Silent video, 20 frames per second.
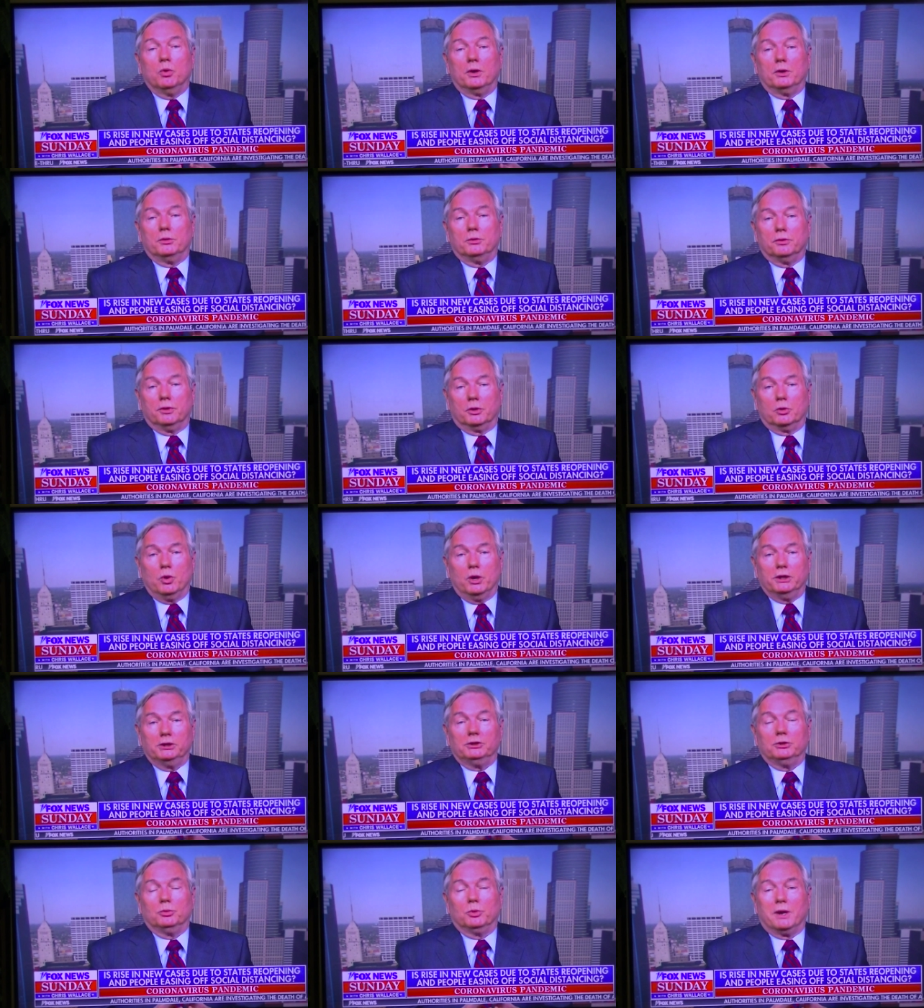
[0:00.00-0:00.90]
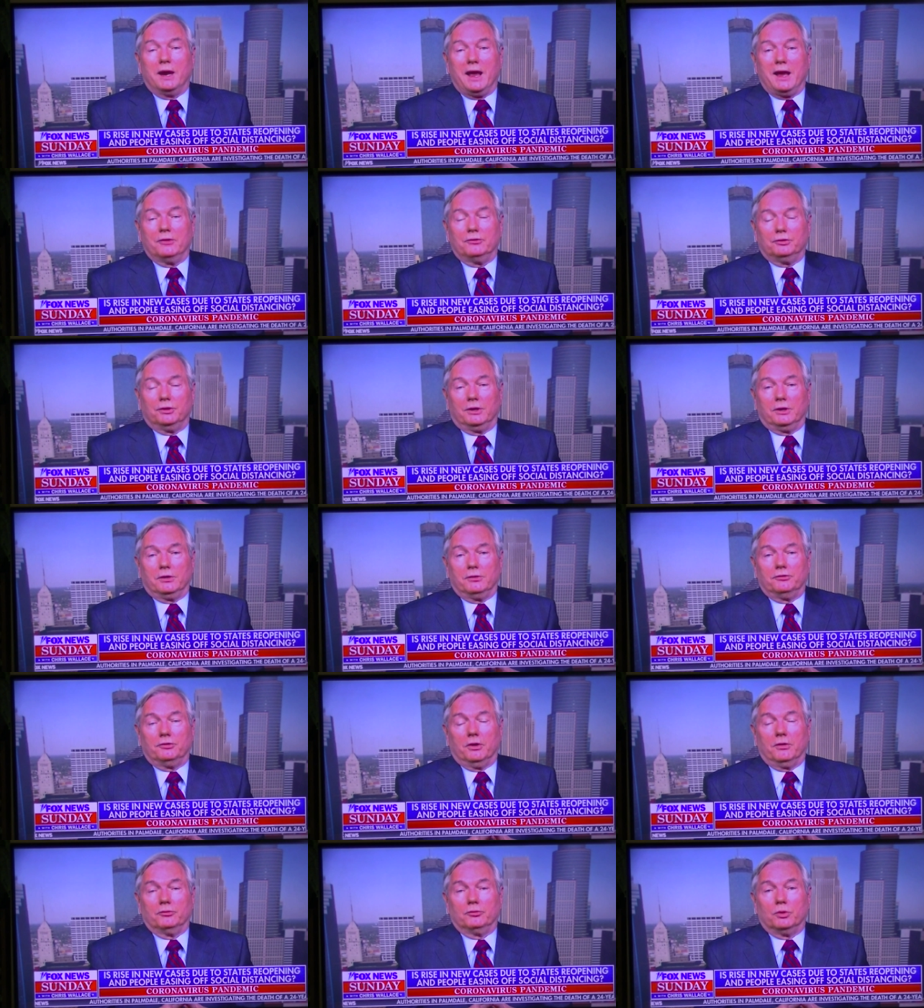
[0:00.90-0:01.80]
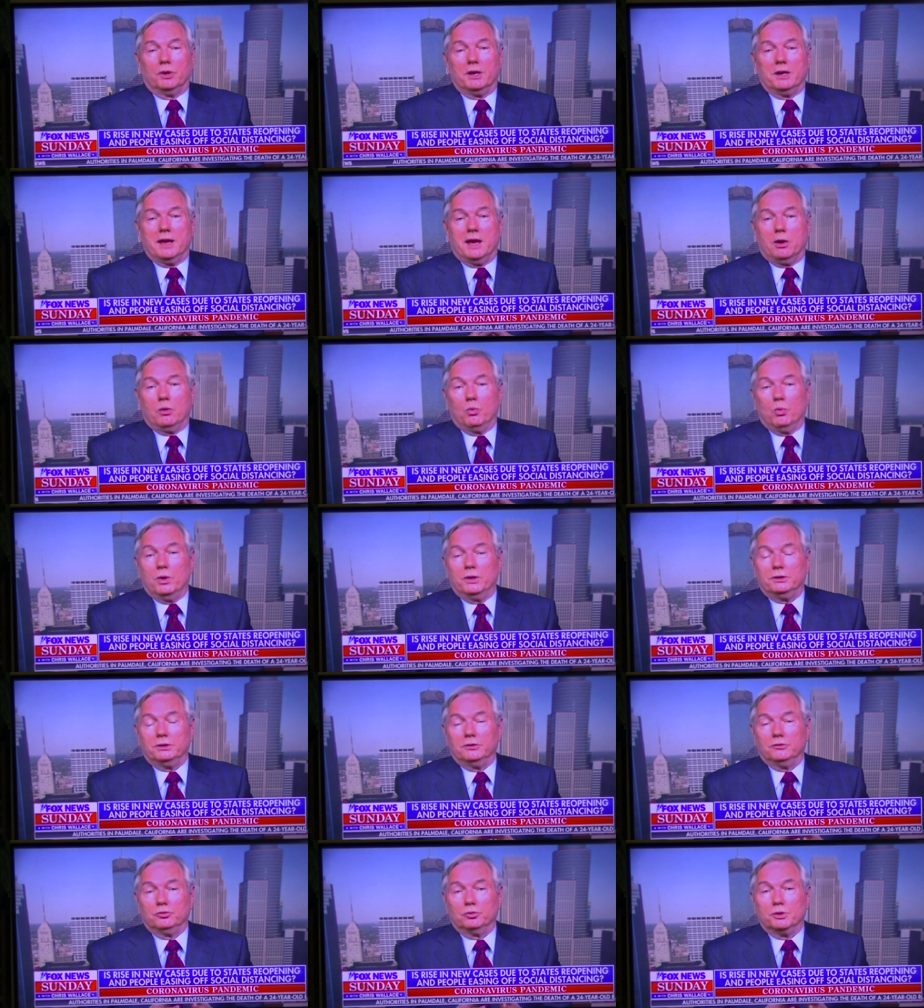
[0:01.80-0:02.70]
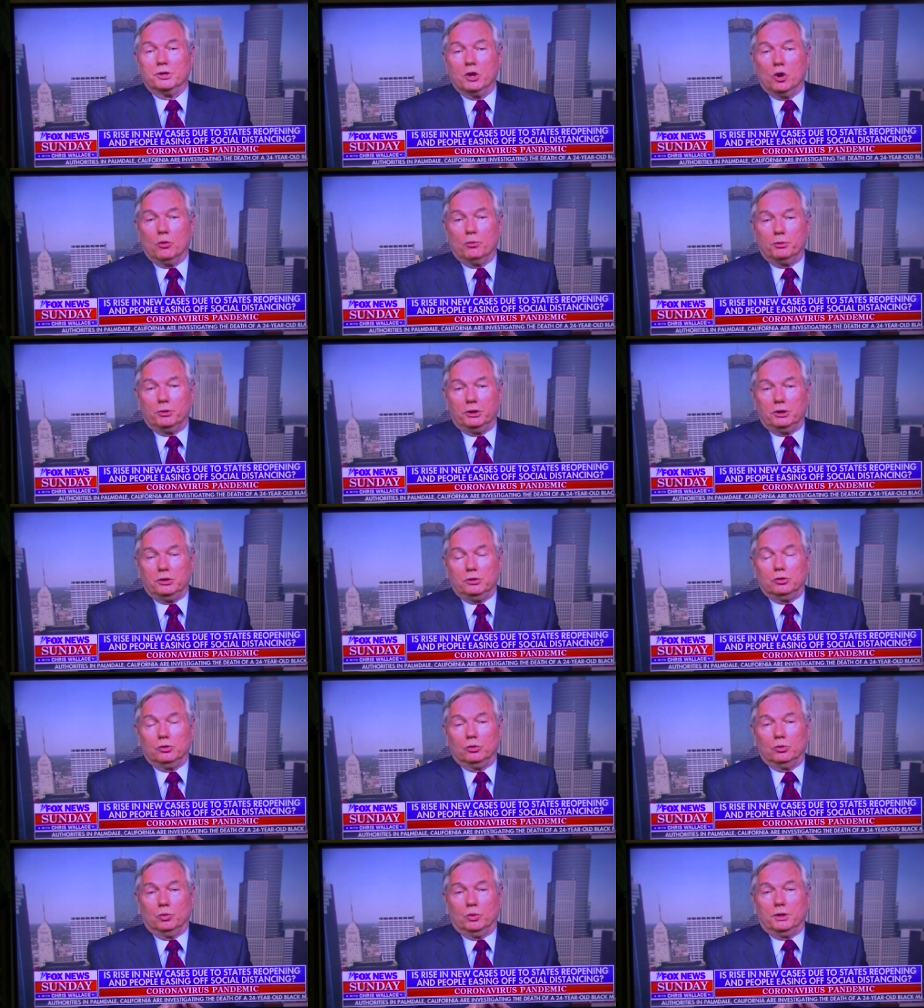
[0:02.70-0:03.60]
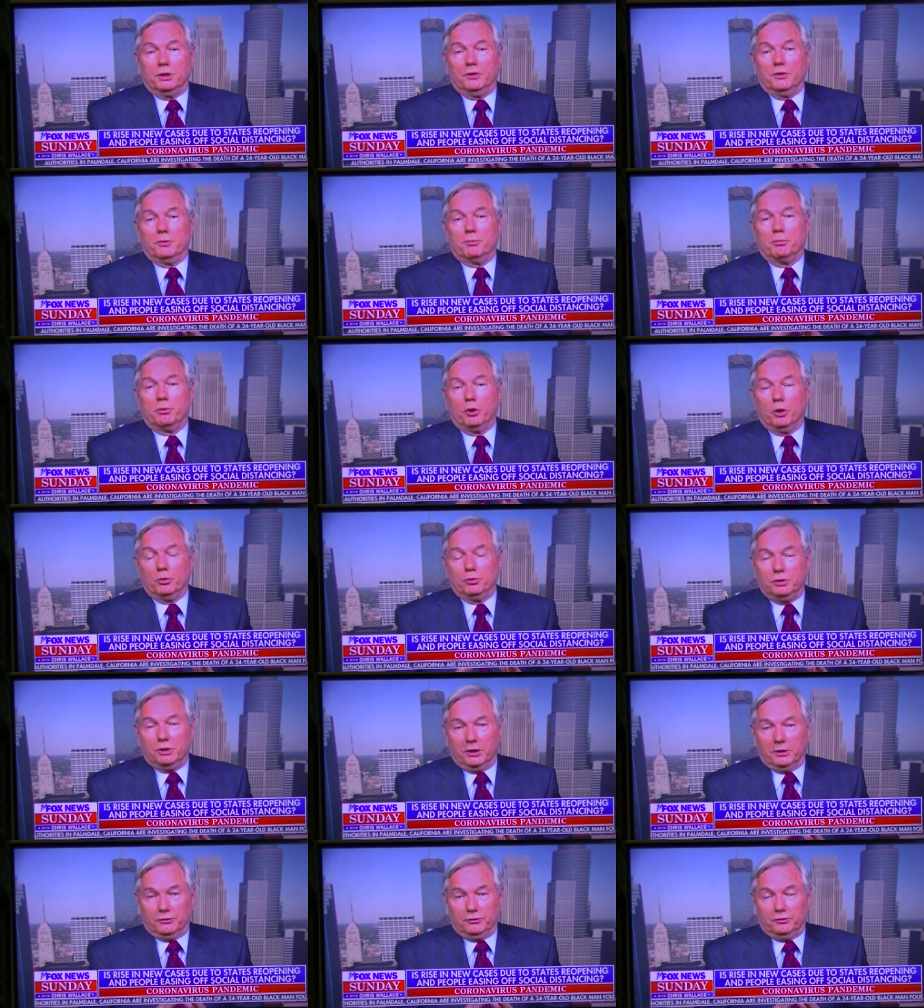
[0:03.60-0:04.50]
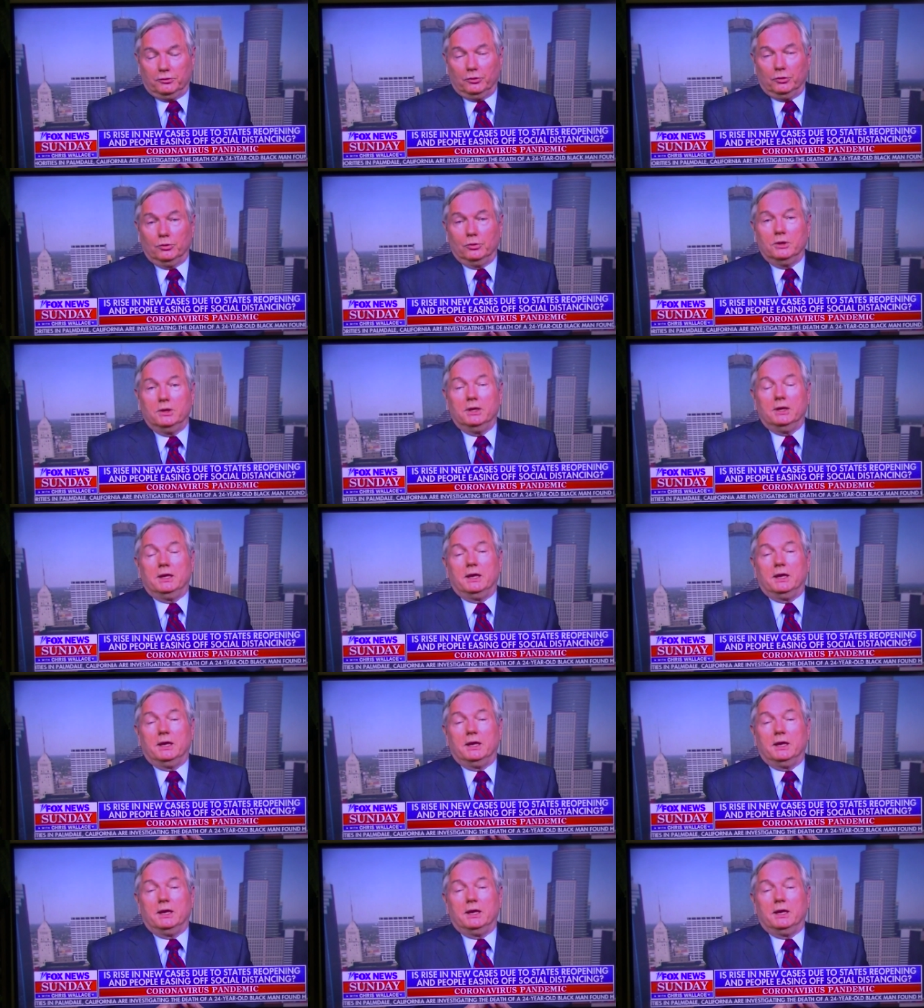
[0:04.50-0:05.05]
The question we're asking ourselves right now, what does reopening do? What did the protests do?